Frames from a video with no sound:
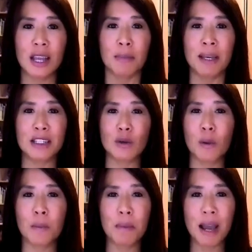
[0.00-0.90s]
because it
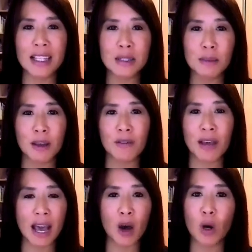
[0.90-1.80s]
reminds me of
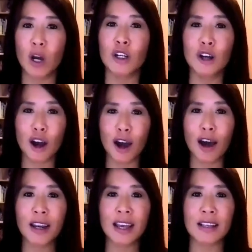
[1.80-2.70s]
how
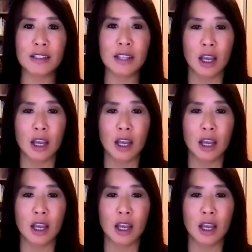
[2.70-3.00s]
God has